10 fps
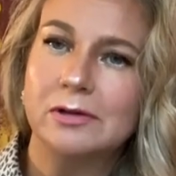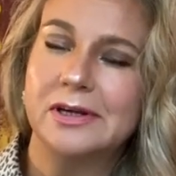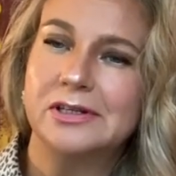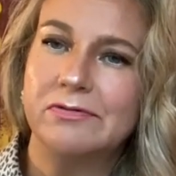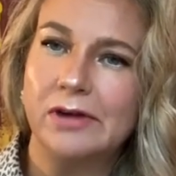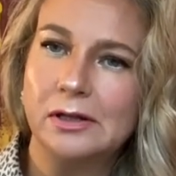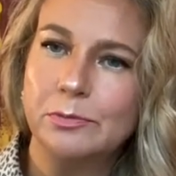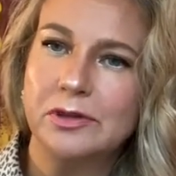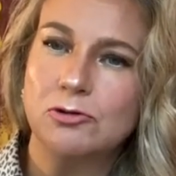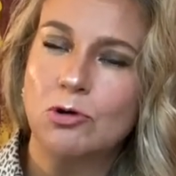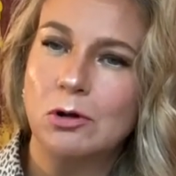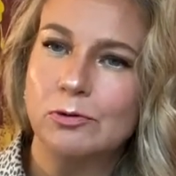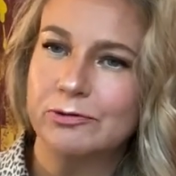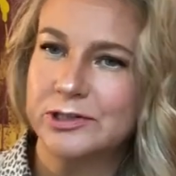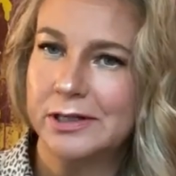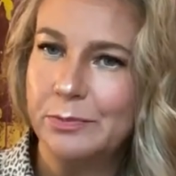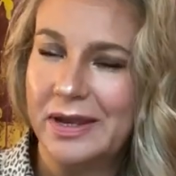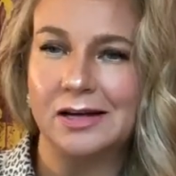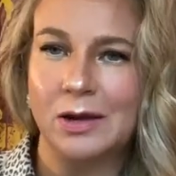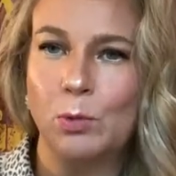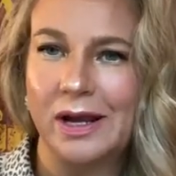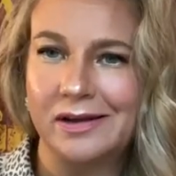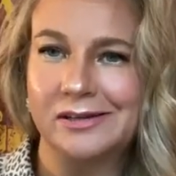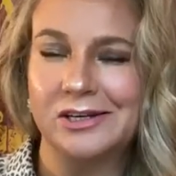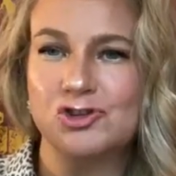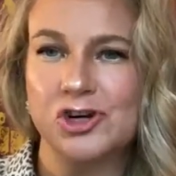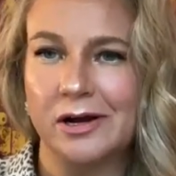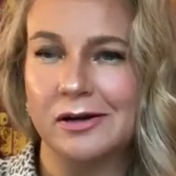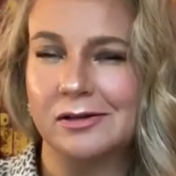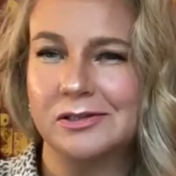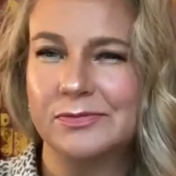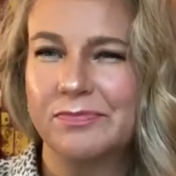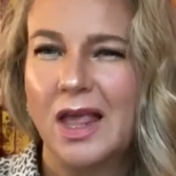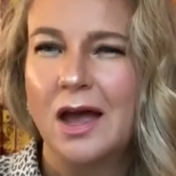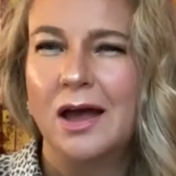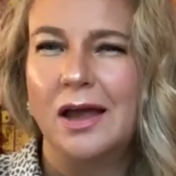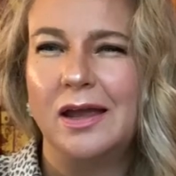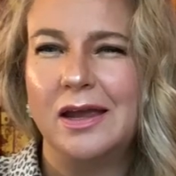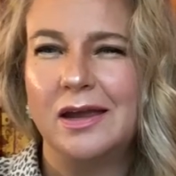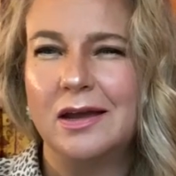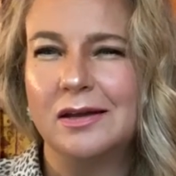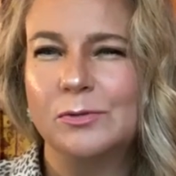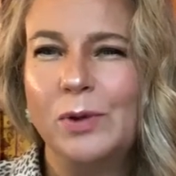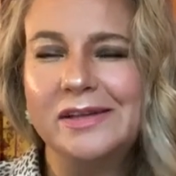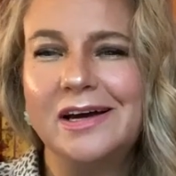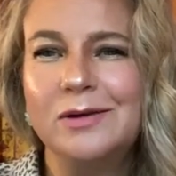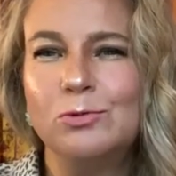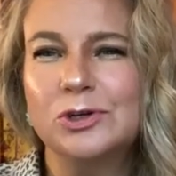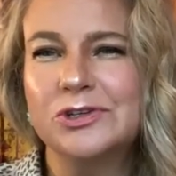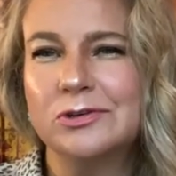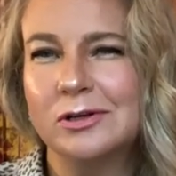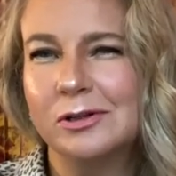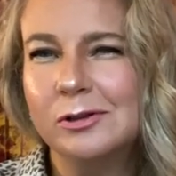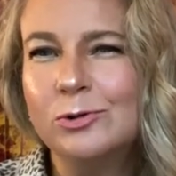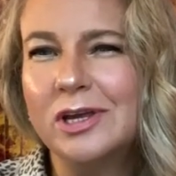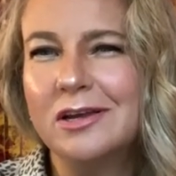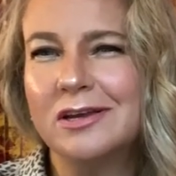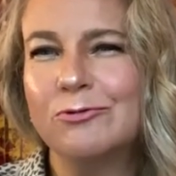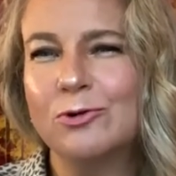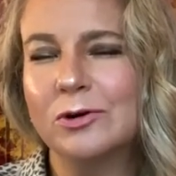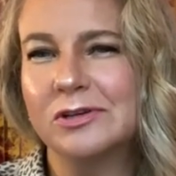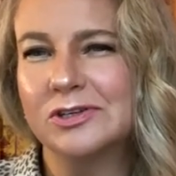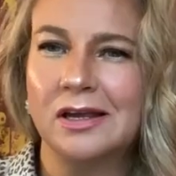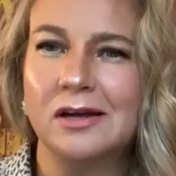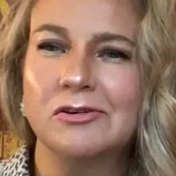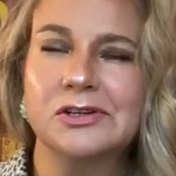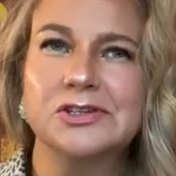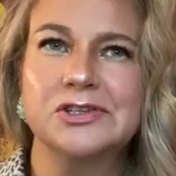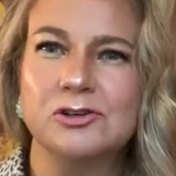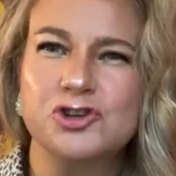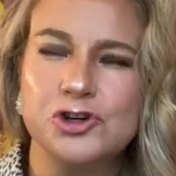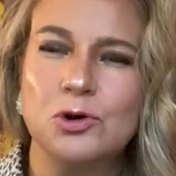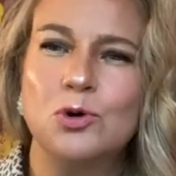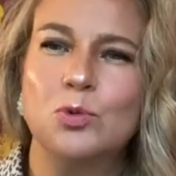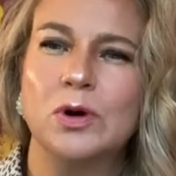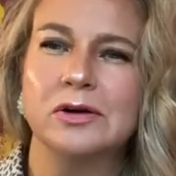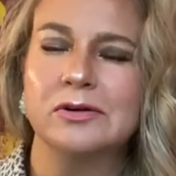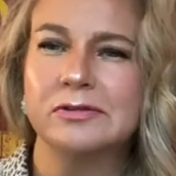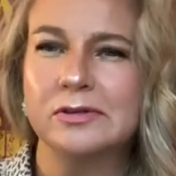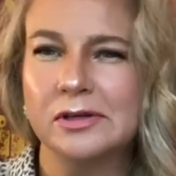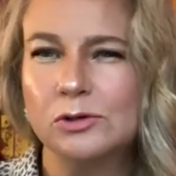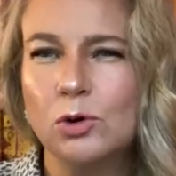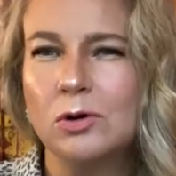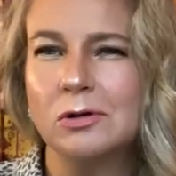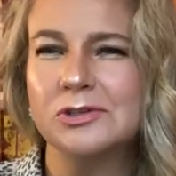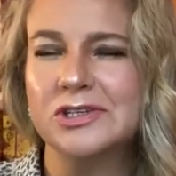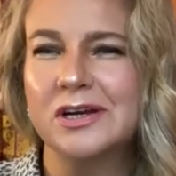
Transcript: they developed the role of sleeping awakening child. And when I was uh, looking for this Karen's show with the dolls,